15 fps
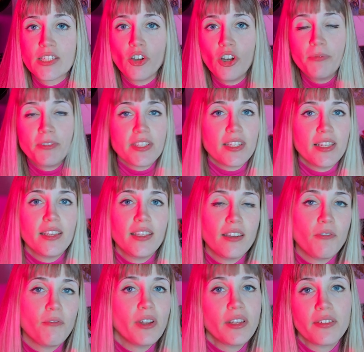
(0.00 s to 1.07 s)
So obviously
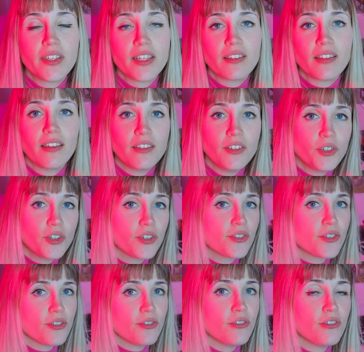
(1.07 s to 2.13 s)
one thing that you could
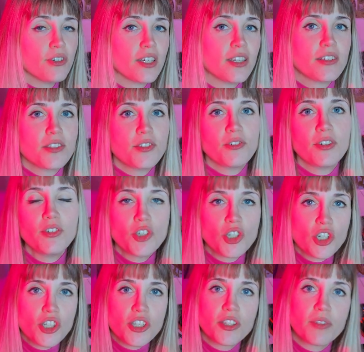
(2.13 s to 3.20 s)
do is you could
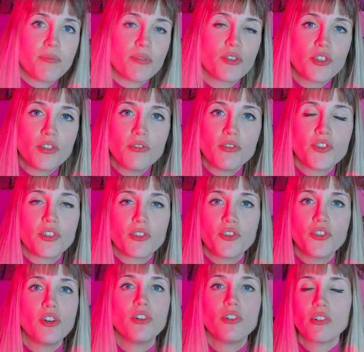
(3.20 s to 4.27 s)
just produce your
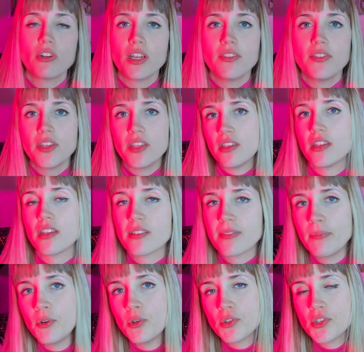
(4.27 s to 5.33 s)
song and then
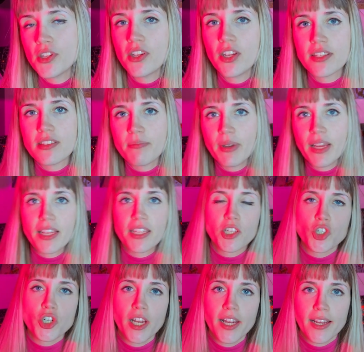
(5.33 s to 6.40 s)
export it as a backing
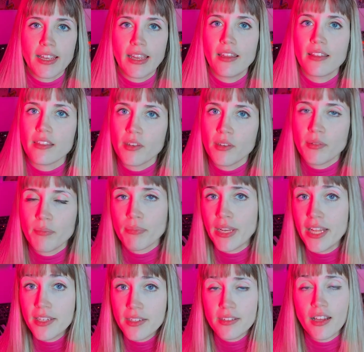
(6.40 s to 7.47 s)
track and then
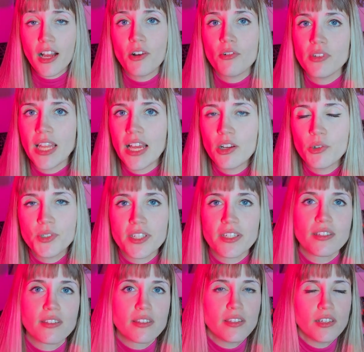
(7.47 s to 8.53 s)
play it out loud
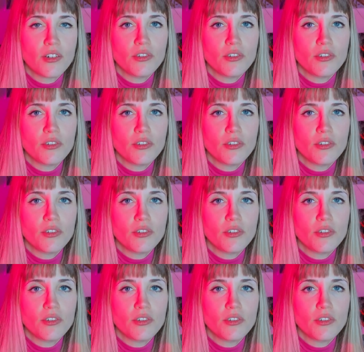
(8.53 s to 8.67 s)
and sit